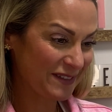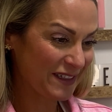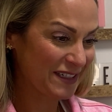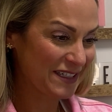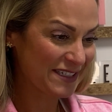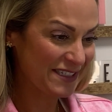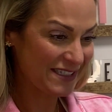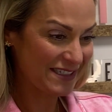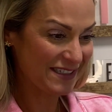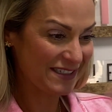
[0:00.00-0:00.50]
Like,
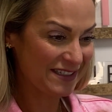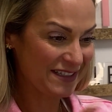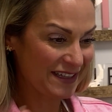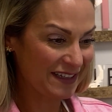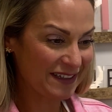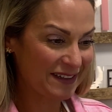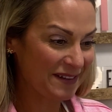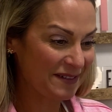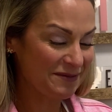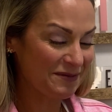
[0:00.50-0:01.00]
it's
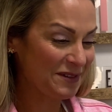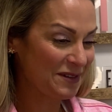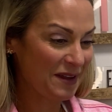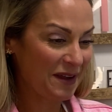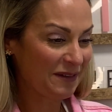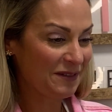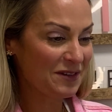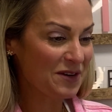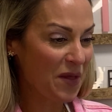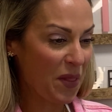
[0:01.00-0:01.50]
like, I don't
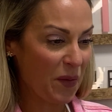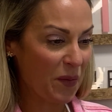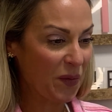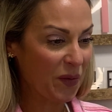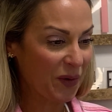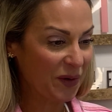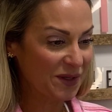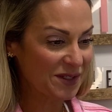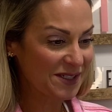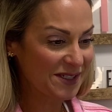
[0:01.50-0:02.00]
even know the
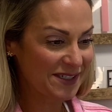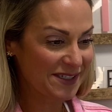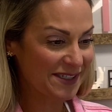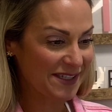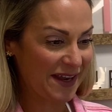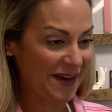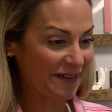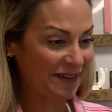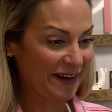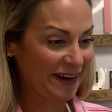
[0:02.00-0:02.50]
words to
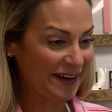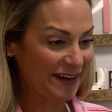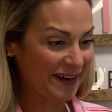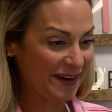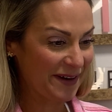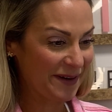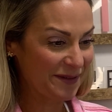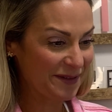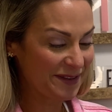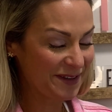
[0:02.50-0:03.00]
say right
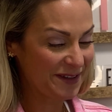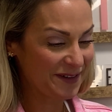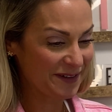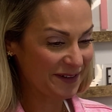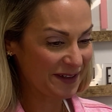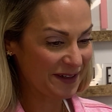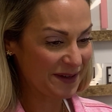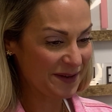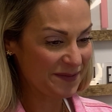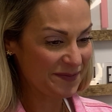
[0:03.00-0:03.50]
now with
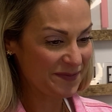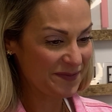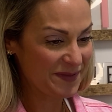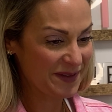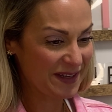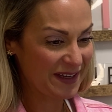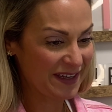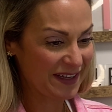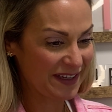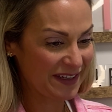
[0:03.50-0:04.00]
yoga.
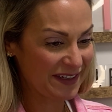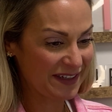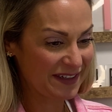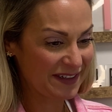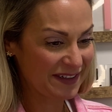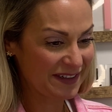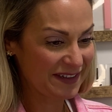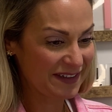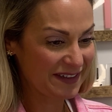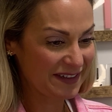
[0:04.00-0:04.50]

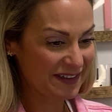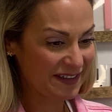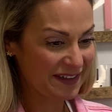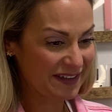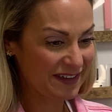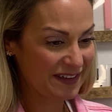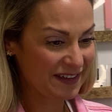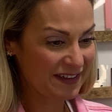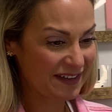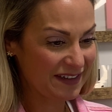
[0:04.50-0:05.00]
And
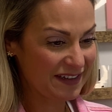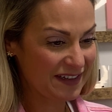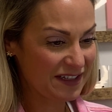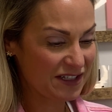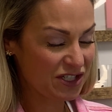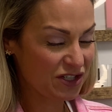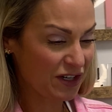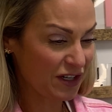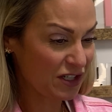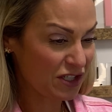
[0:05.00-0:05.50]
it
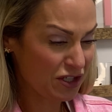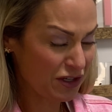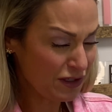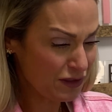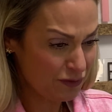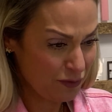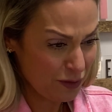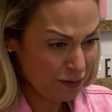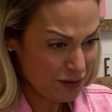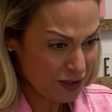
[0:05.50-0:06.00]

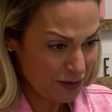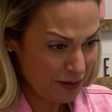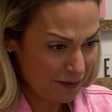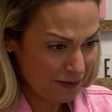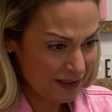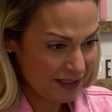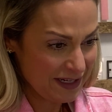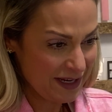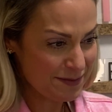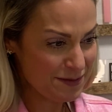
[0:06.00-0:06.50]
transforms you
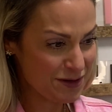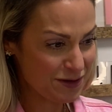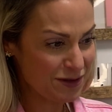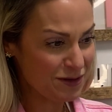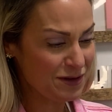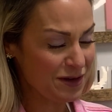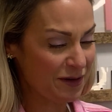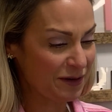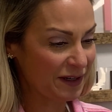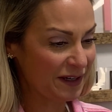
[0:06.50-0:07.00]
every time you do
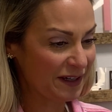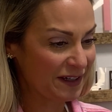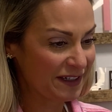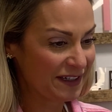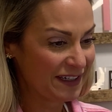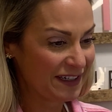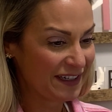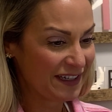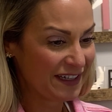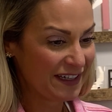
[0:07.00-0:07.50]
yoga.
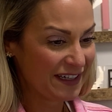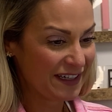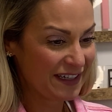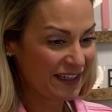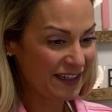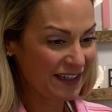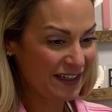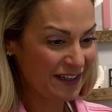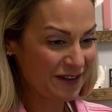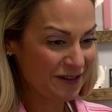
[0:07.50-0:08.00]

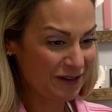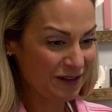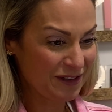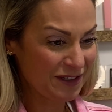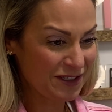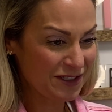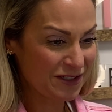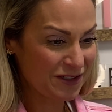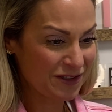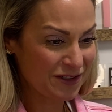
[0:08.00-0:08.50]
And I know our
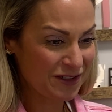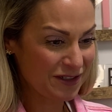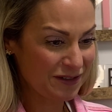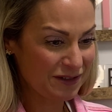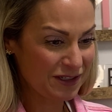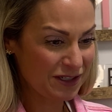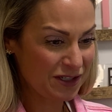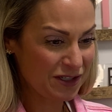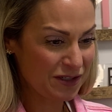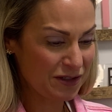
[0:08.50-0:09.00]
listeners know
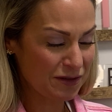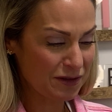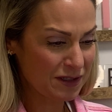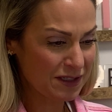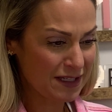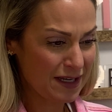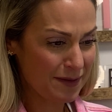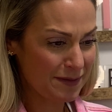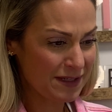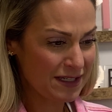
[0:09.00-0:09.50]
it too,
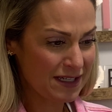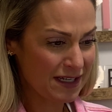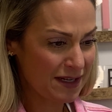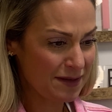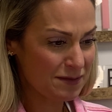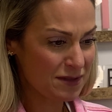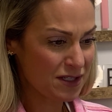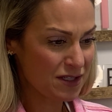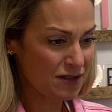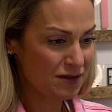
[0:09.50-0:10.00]
because how many
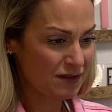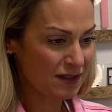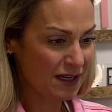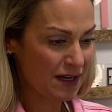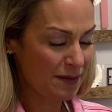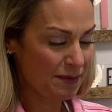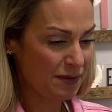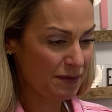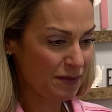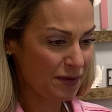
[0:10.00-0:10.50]
times do you get
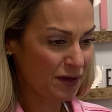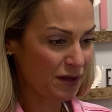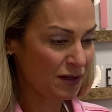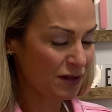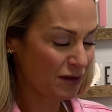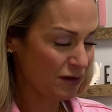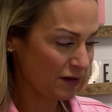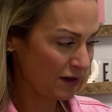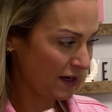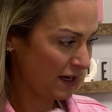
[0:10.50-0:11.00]
up and put
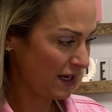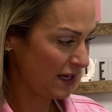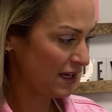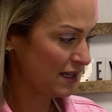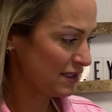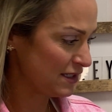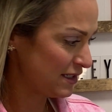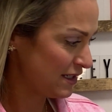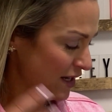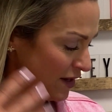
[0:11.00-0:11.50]
your
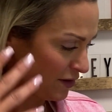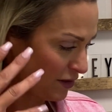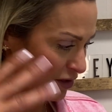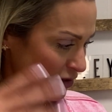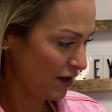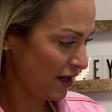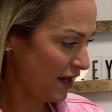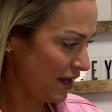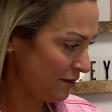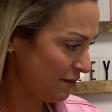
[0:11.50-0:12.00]
hands down
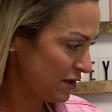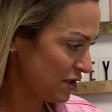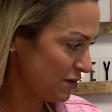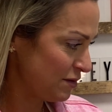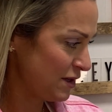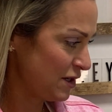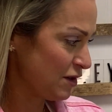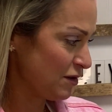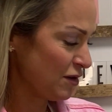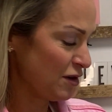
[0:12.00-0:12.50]
your head
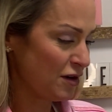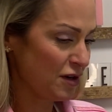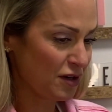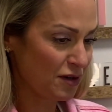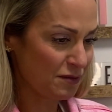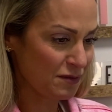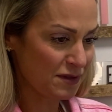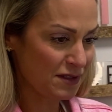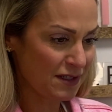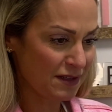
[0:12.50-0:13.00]
between your
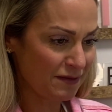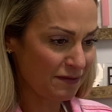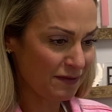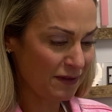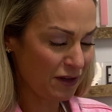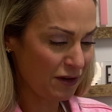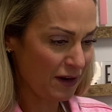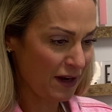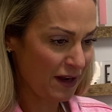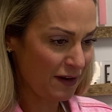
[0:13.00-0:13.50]
arms
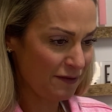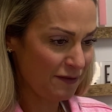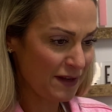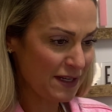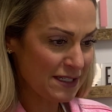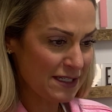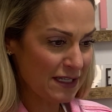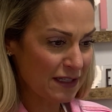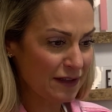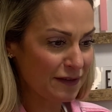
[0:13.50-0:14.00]
and your head
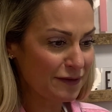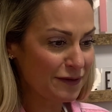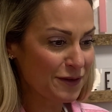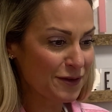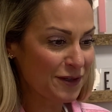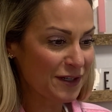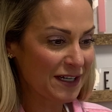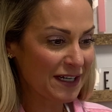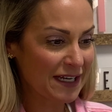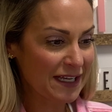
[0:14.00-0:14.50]
facing the
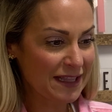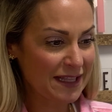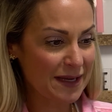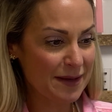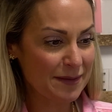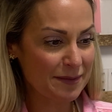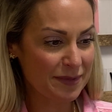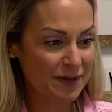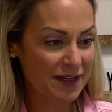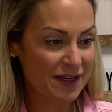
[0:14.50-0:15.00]
floor and get
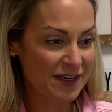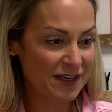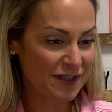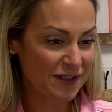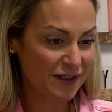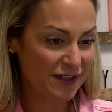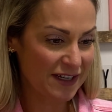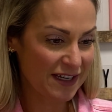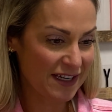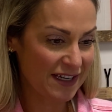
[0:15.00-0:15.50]
that blood in
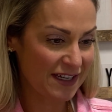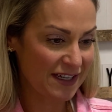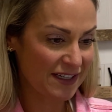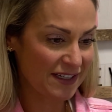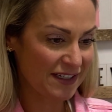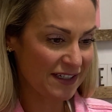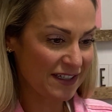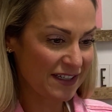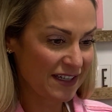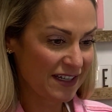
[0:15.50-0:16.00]
your head?
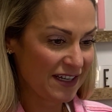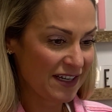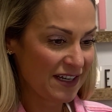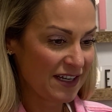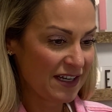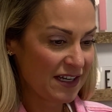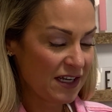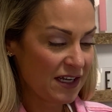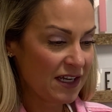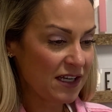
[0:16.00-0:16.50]
And
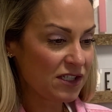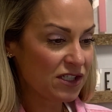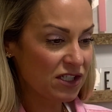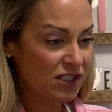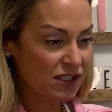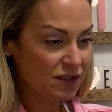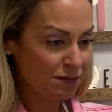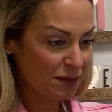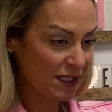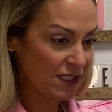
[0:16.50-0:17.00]
it
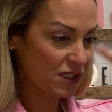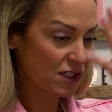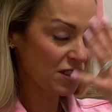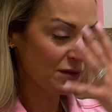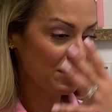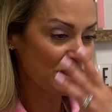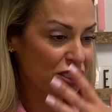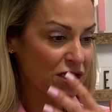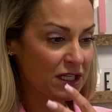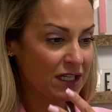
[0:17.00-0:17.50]
just brings so
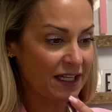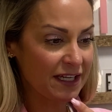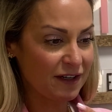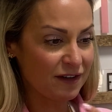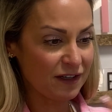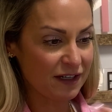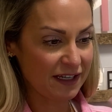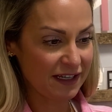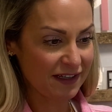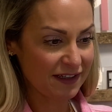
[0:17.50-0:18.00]
much
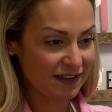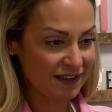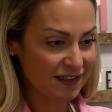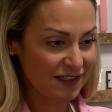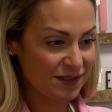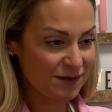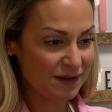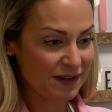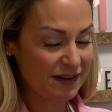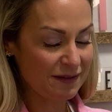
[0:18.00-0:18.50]
clarity,
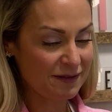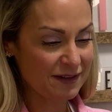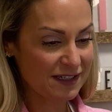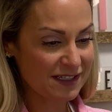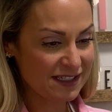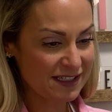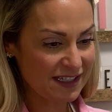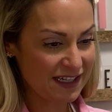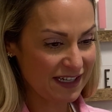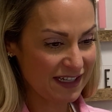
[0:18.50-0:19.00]
is what I want to
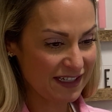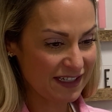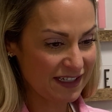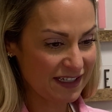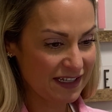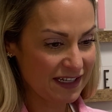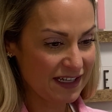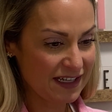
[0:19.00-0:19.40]
say.